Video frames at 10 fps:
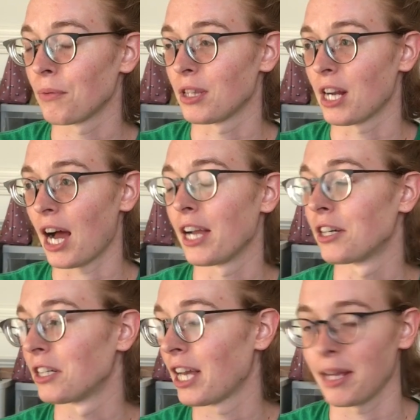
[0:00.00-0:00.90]
with an
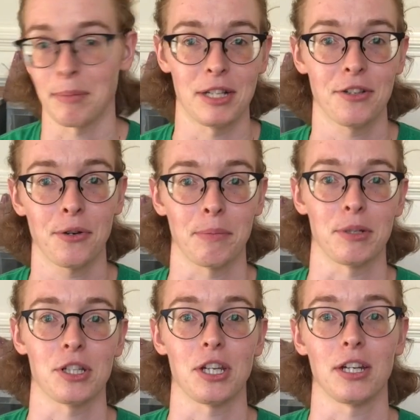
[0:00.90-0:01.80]
iron and my sewing
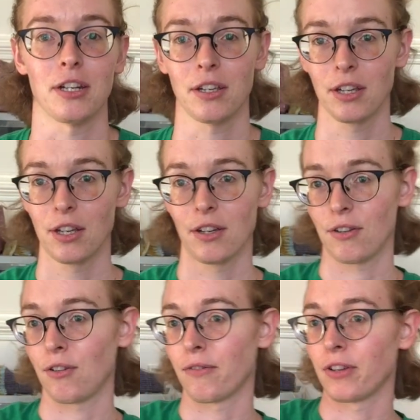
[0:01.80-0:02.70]
machine
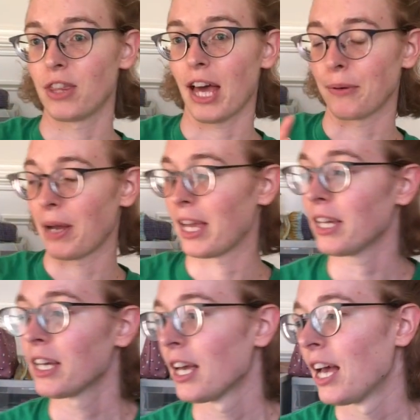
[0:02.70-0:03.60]
over that way.
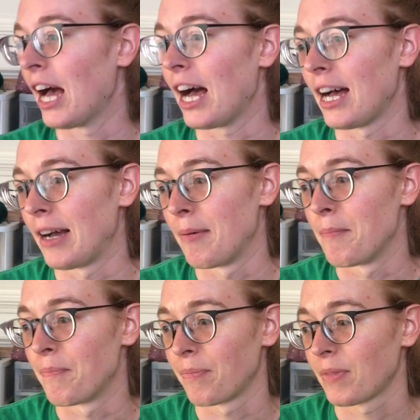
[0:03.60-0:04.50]

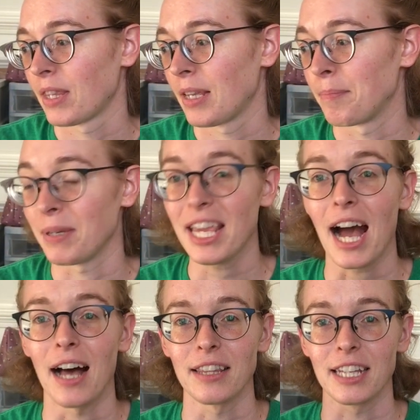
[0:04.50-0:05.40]
But
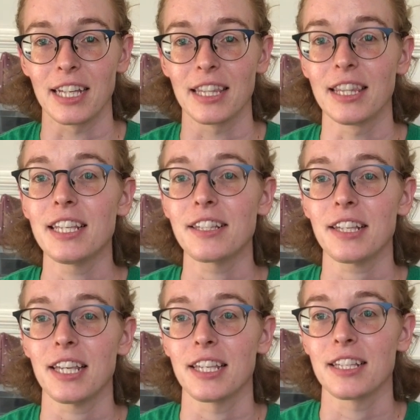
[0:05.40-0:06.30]
yeah, like this
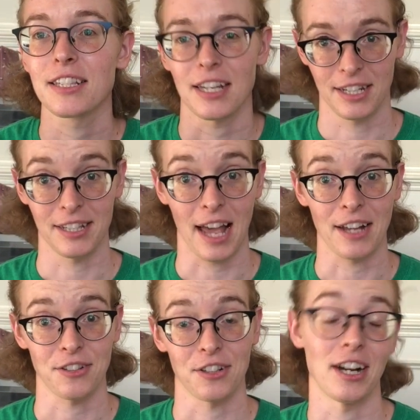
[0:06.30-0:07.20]
is a
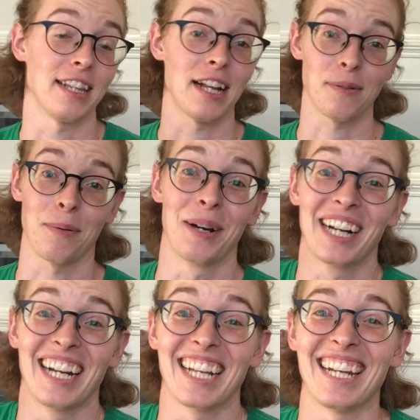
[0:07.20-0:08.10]
disaster, and that's what we're
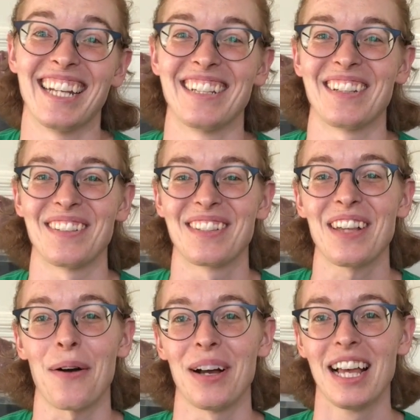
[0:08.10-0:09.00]
gonna get into.
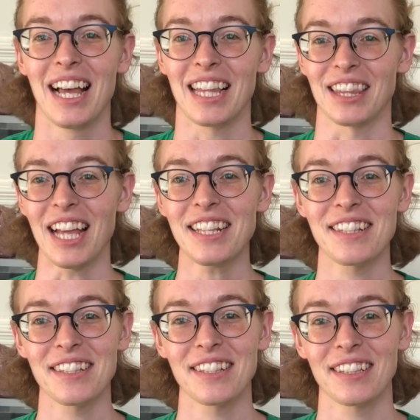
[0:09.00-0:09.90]
So
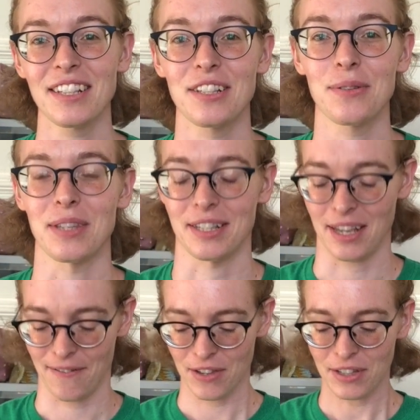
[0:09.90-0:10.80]
let's do this.
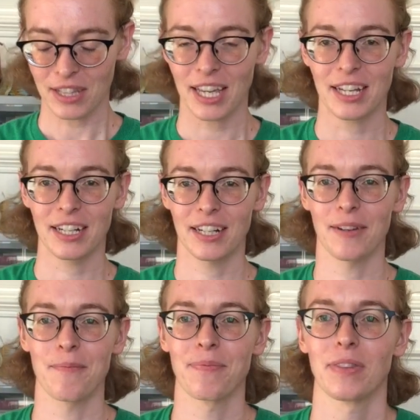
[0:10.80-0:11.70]
I feel like
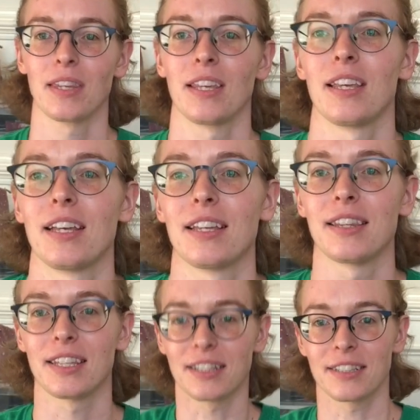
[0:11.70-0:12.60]

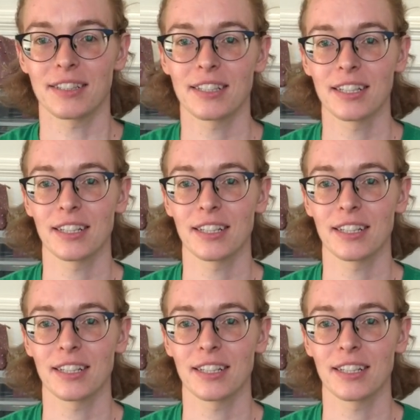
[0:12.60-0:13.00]
this